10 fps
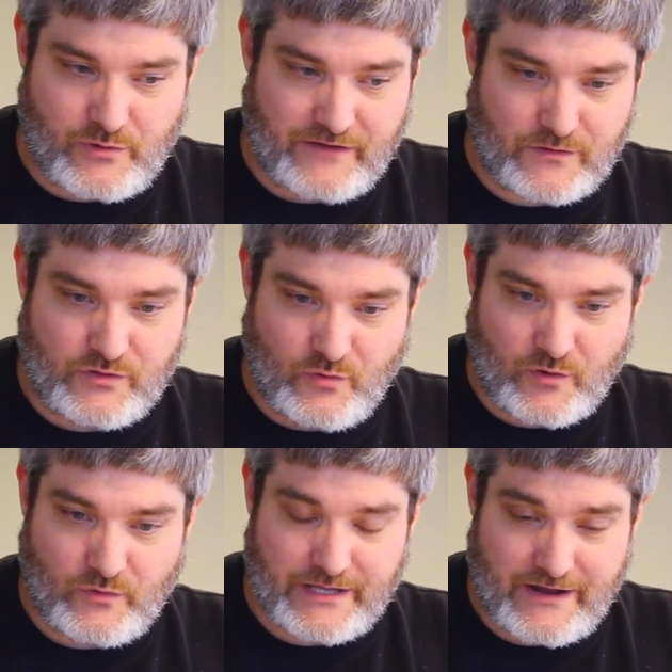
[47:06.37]
we have to do
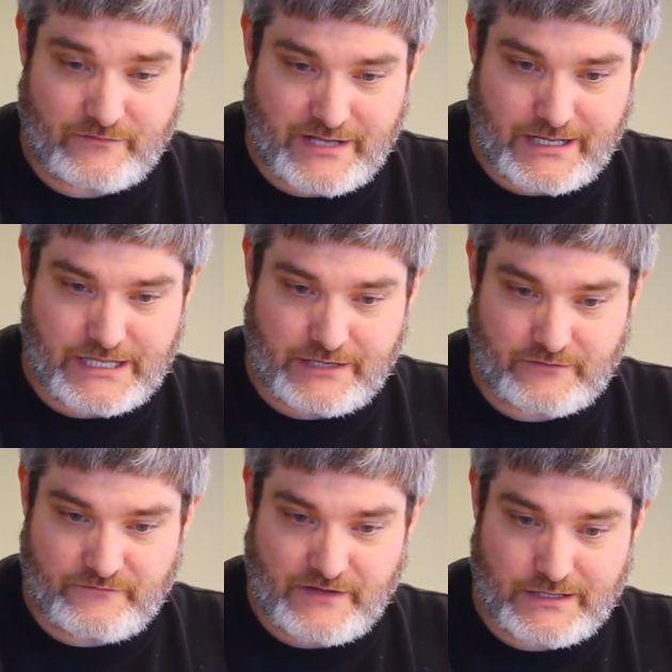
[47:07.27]
where we advertise the
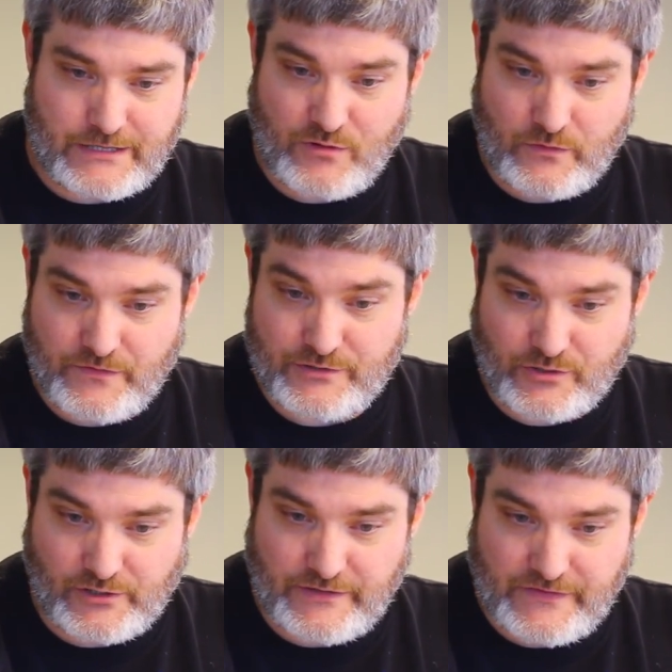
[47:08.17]
interface both
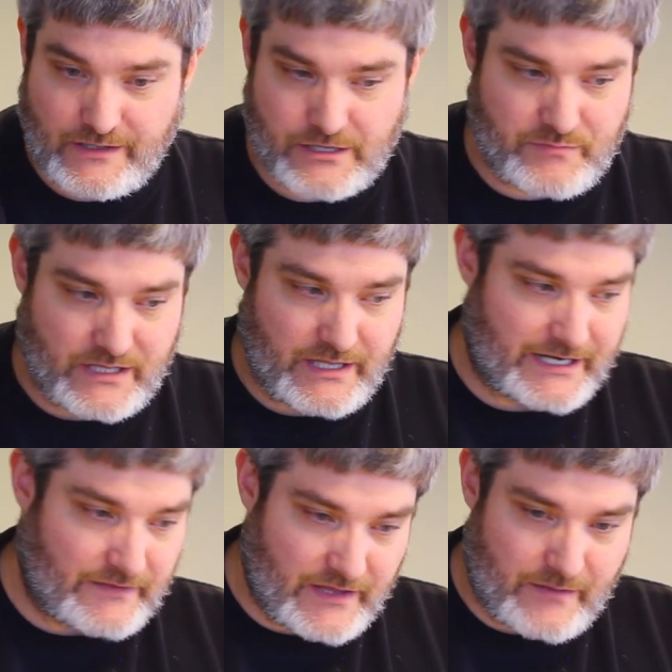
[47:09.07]
internally in the ESB
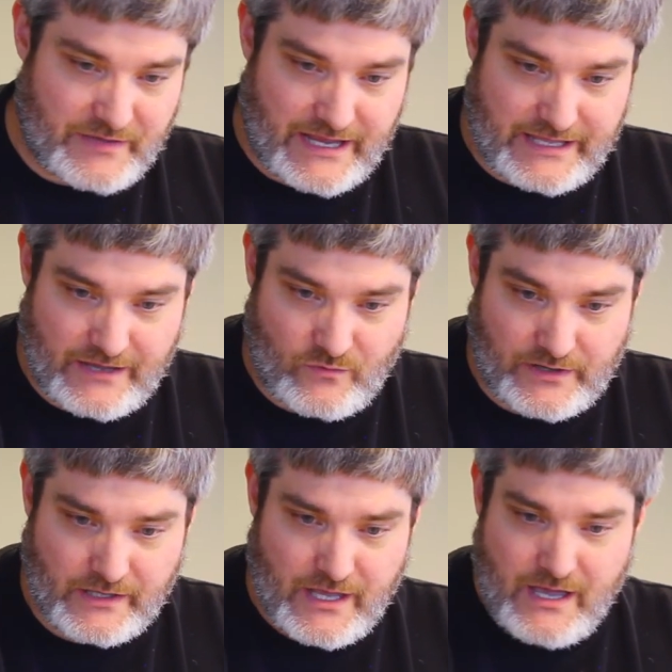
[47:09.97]
and in the API gateway.